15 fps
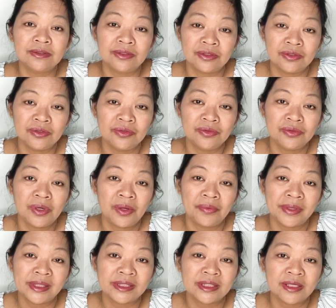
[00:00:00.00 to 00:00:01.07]
do
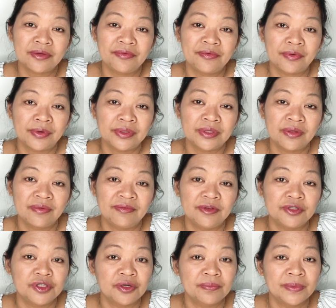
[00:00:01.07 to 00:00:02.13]
always look forward to the
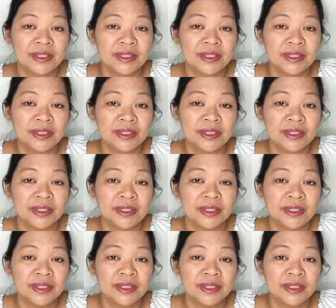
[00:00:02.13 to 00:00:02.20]
future,